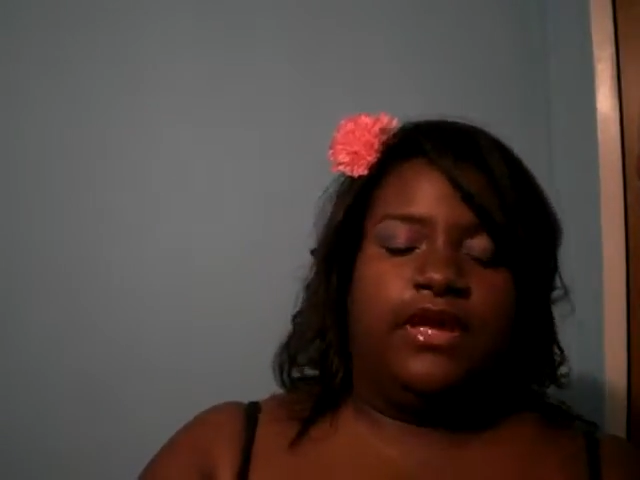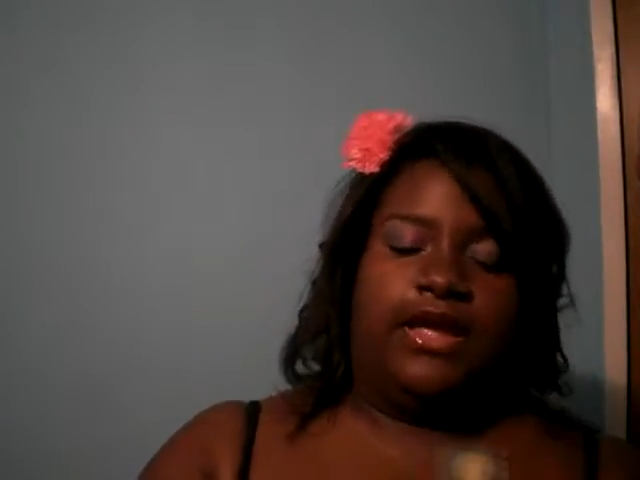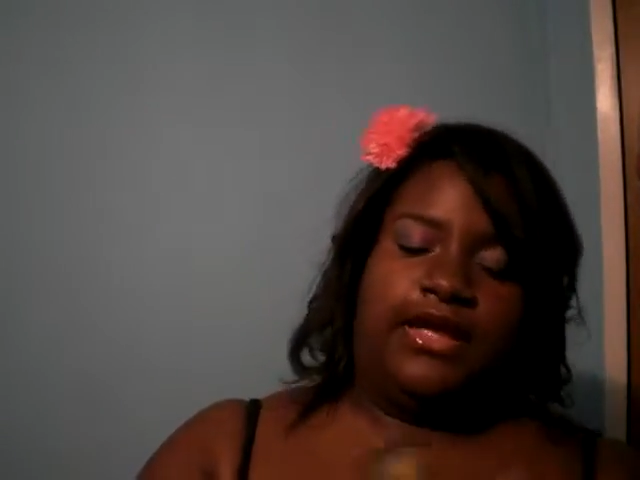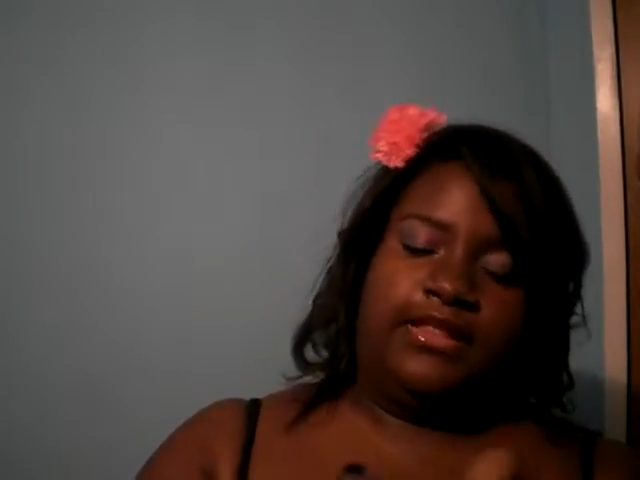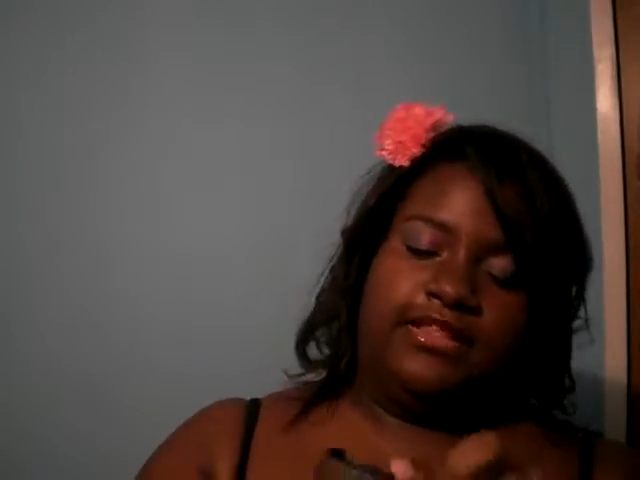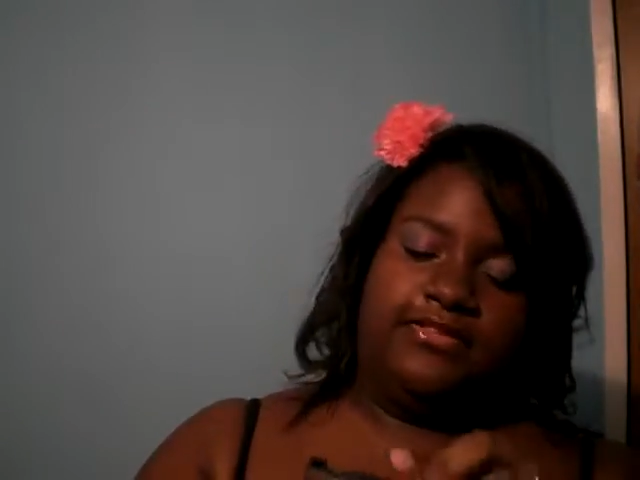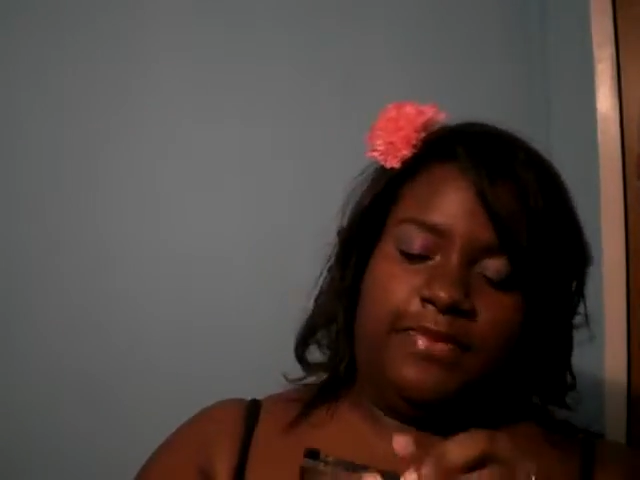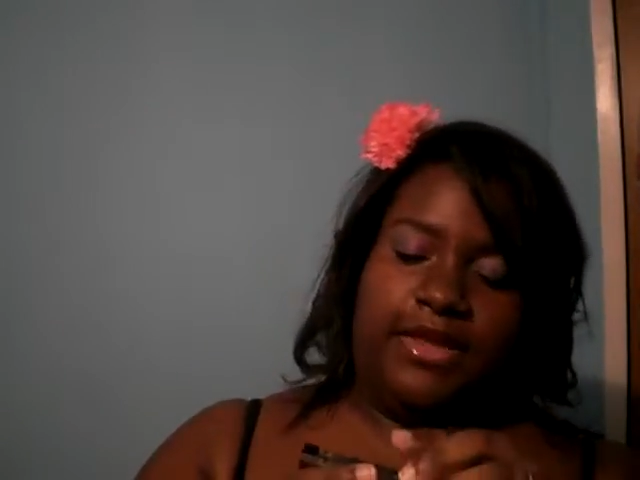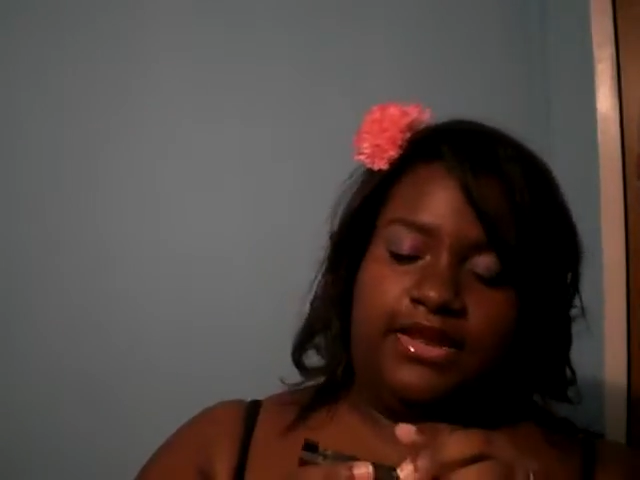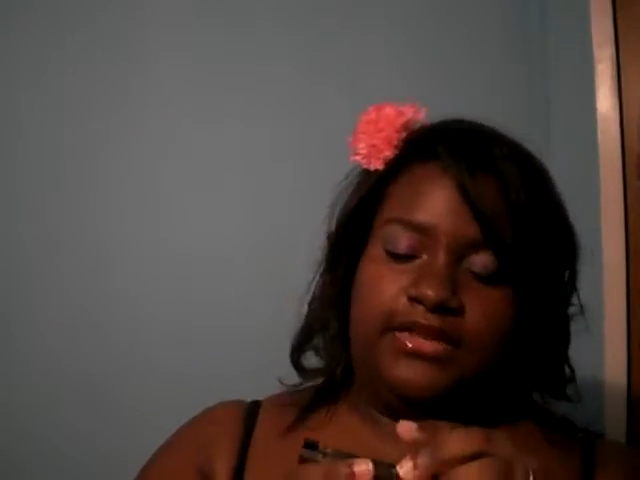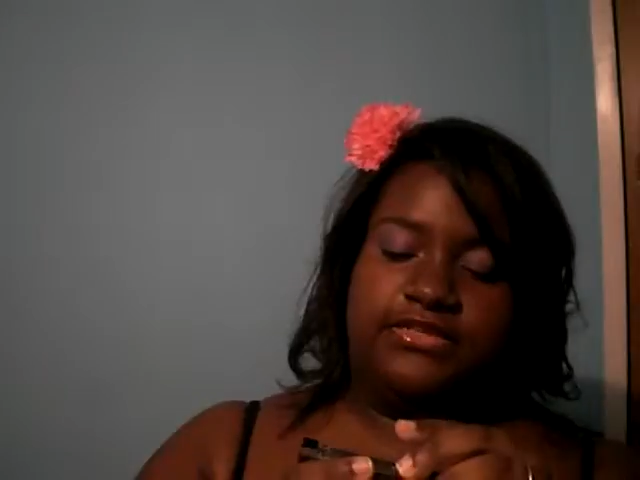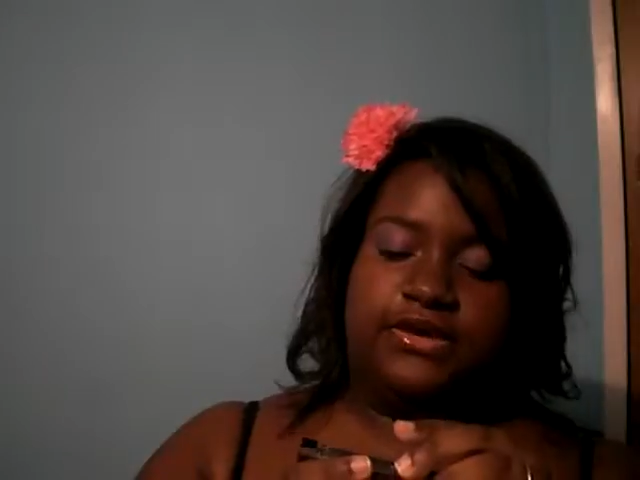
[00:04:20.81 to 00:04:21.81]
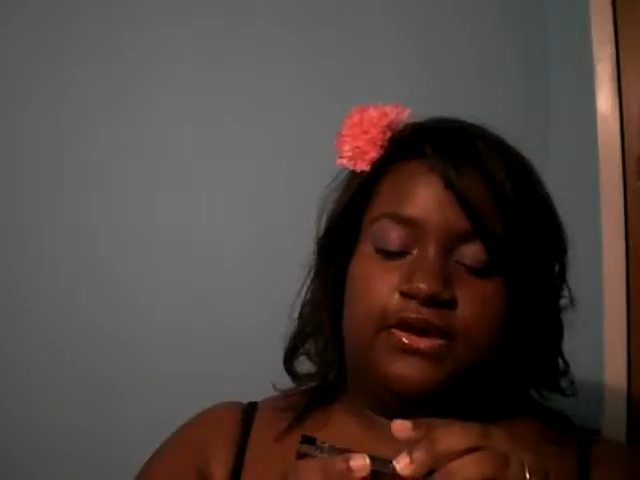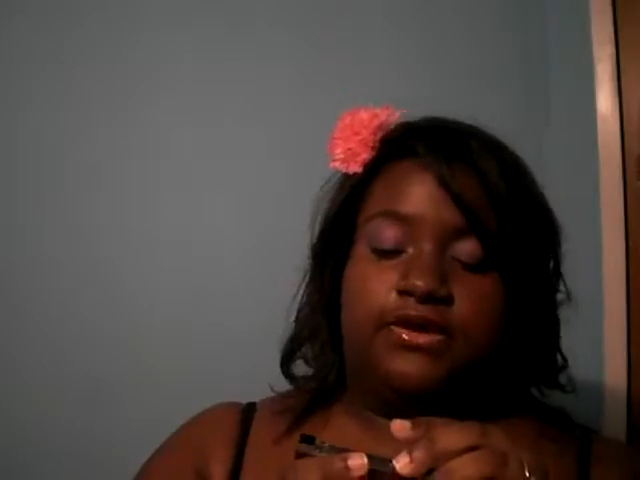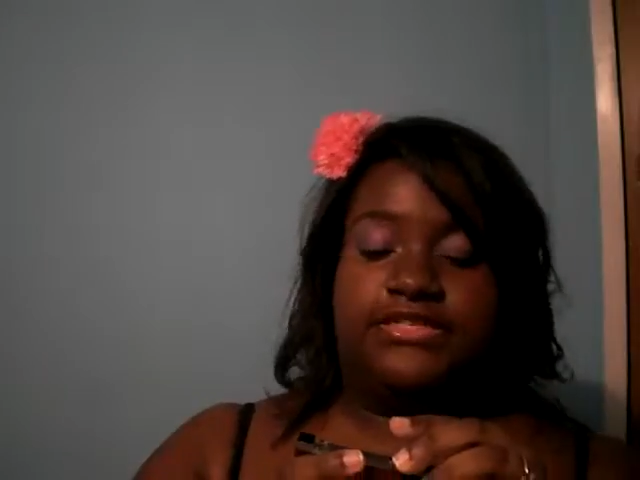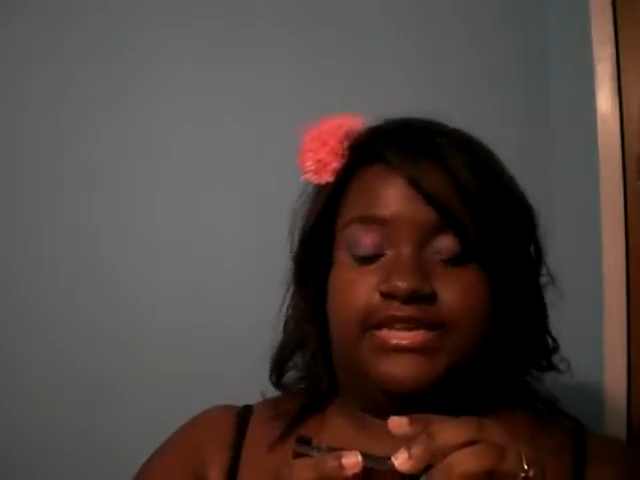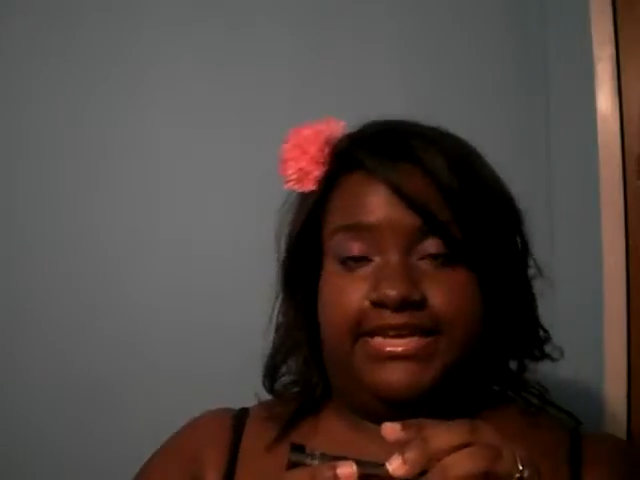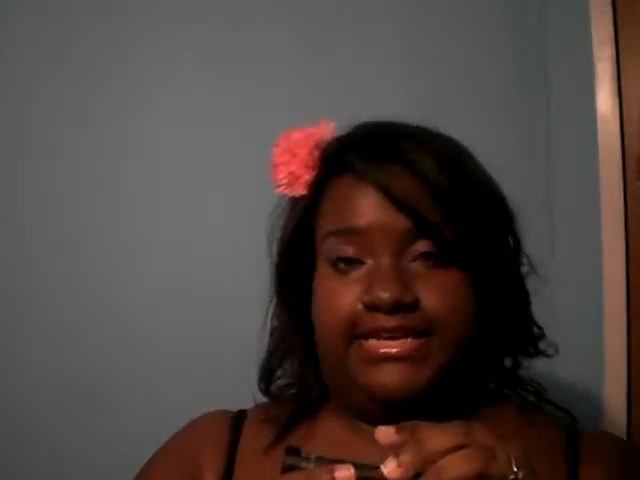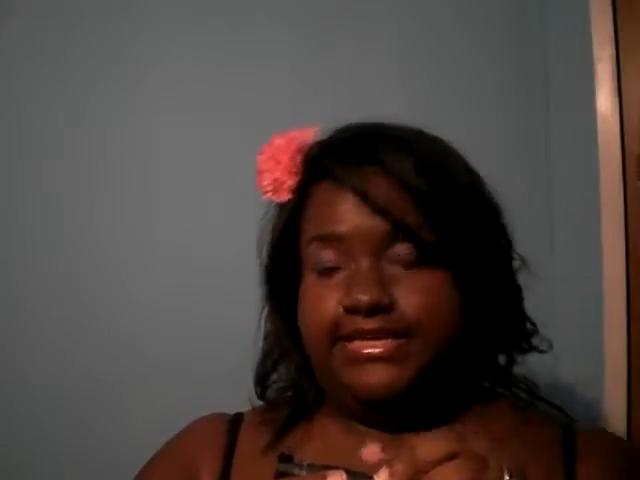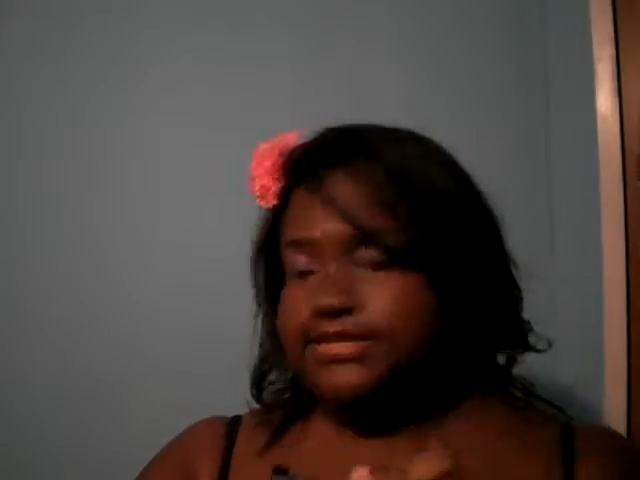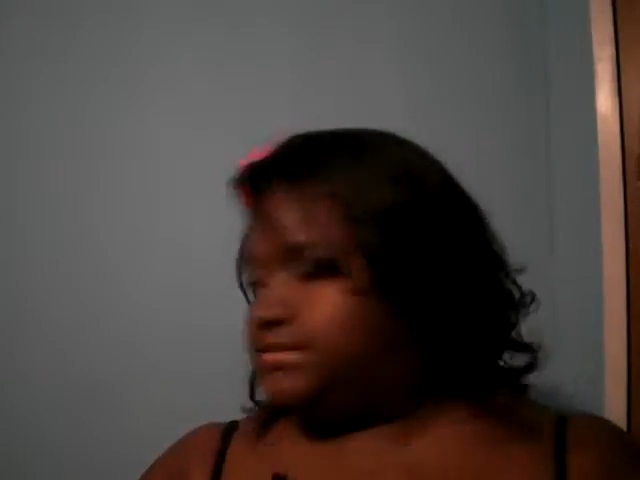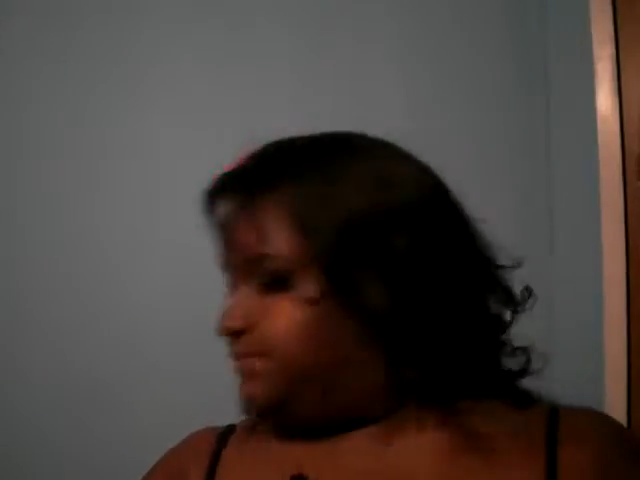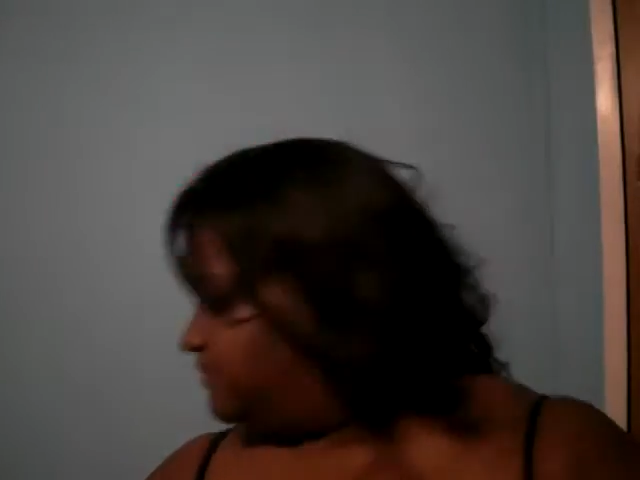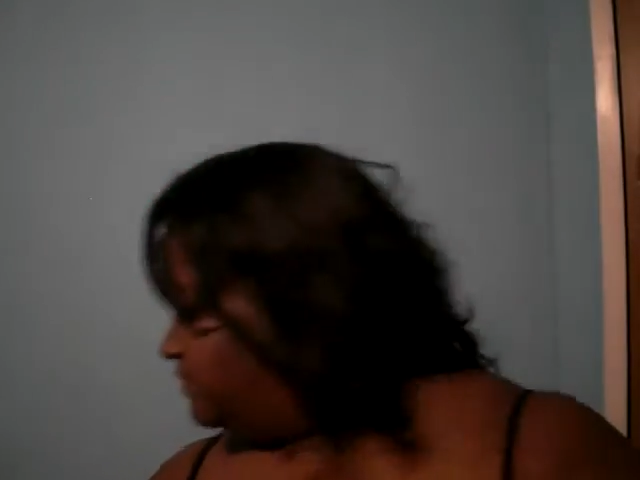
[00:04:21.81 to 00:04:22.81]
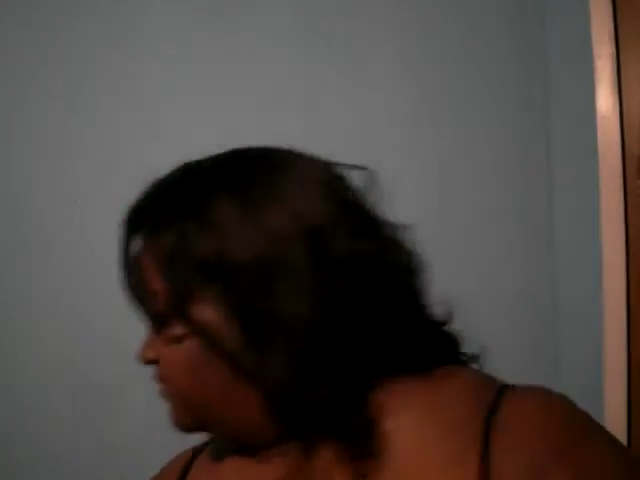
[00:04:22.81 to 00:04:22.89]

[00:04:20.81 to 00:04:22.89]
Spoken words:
And this palette is called Tease.